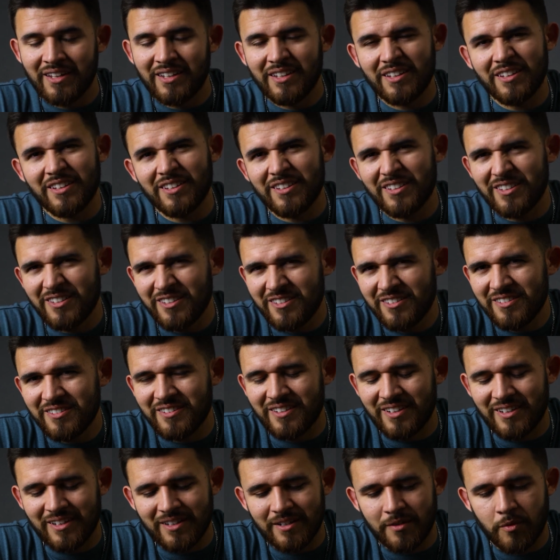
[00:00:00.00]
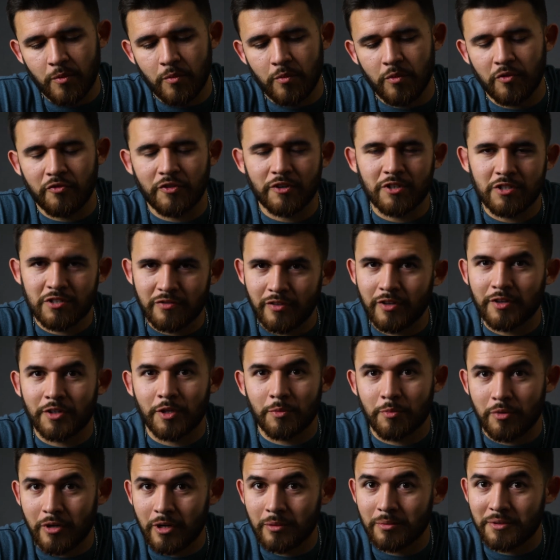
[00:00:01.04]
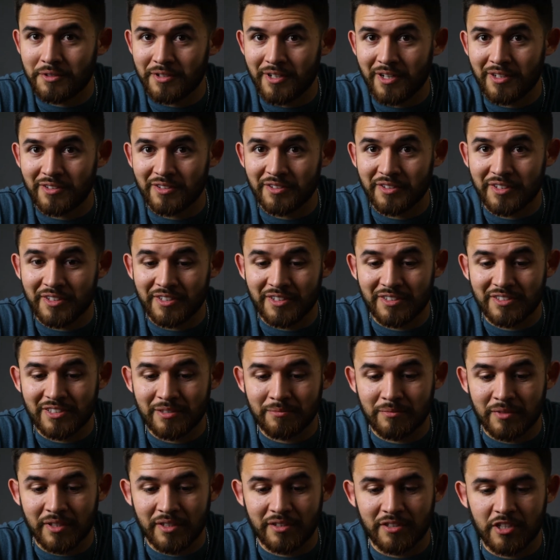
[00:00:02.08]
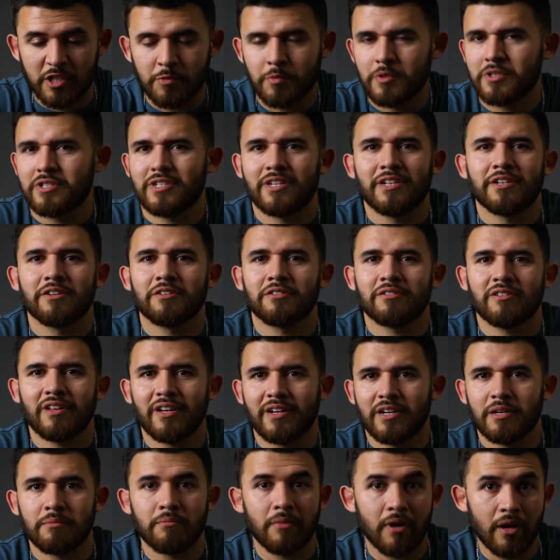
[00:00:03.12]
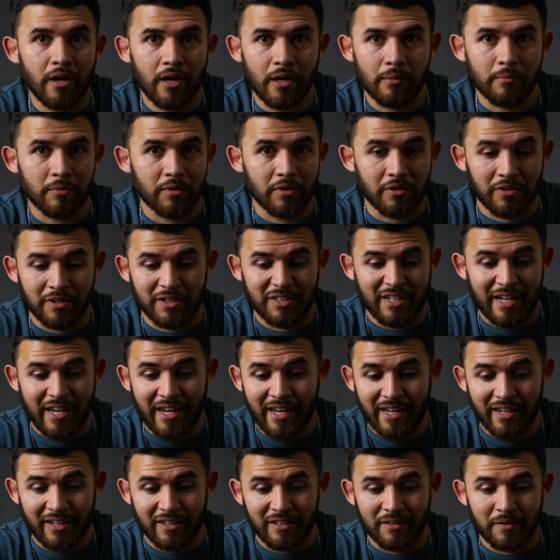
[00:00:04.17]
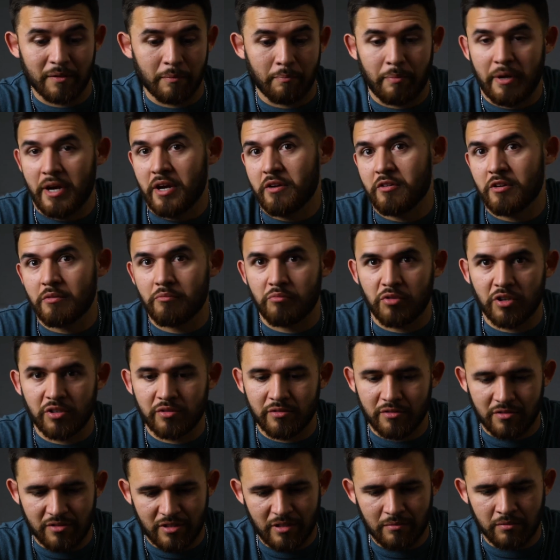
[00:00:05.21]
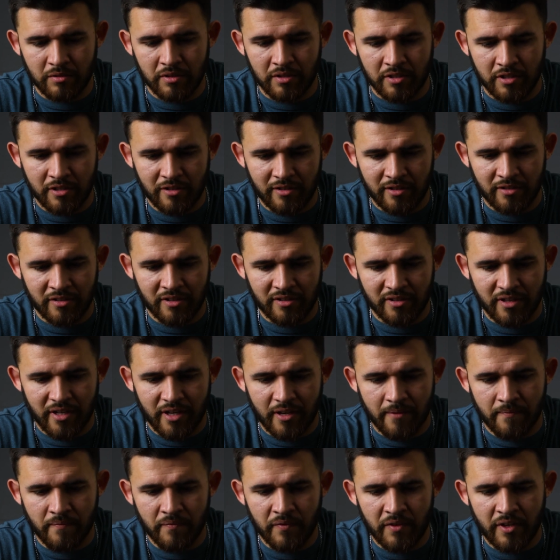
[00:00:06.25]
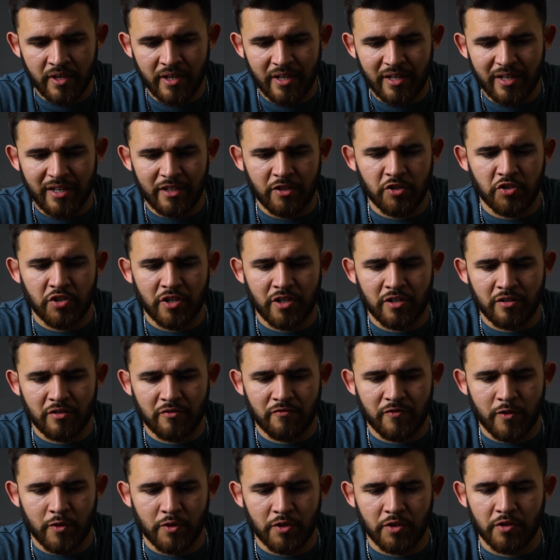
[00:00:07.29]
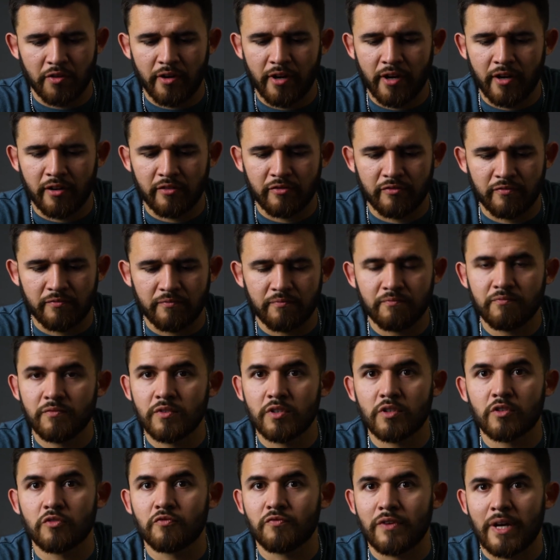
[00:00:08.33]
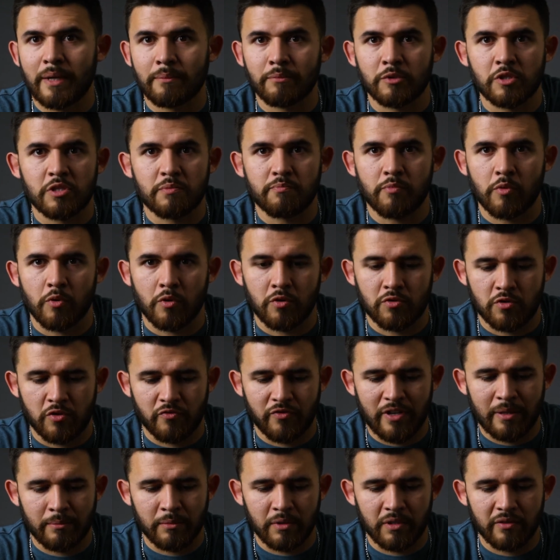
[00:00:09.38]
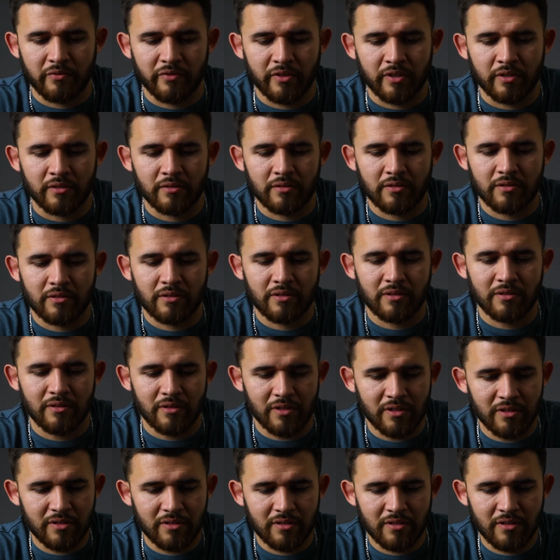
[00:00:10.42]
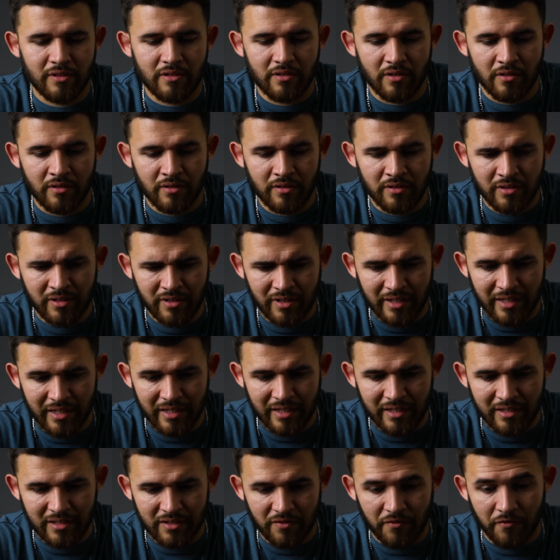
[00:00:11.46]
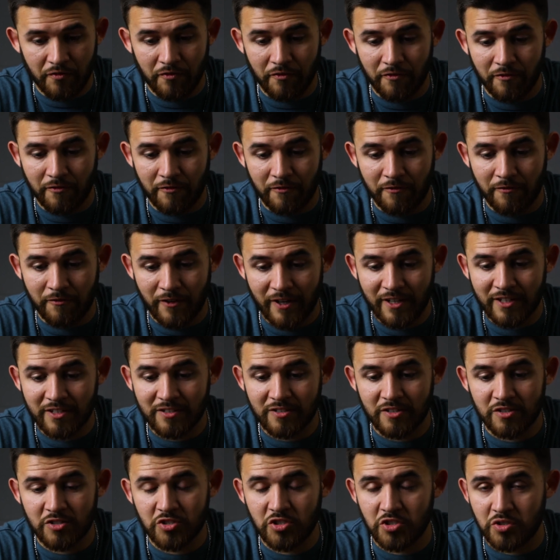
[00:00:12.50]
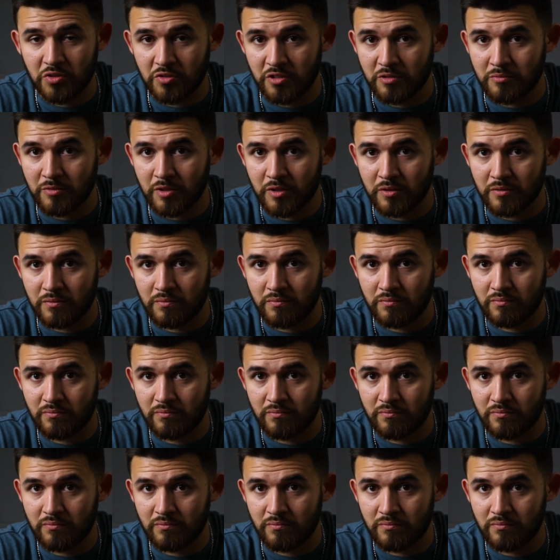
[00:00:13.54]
well, first of all, you're probably not looking at something like this, but say you're like a mom or a dad, a parent, brother, sibling, anything like that, and you're trying to photograph, family sports or family events. This is on its fastest shooting mode.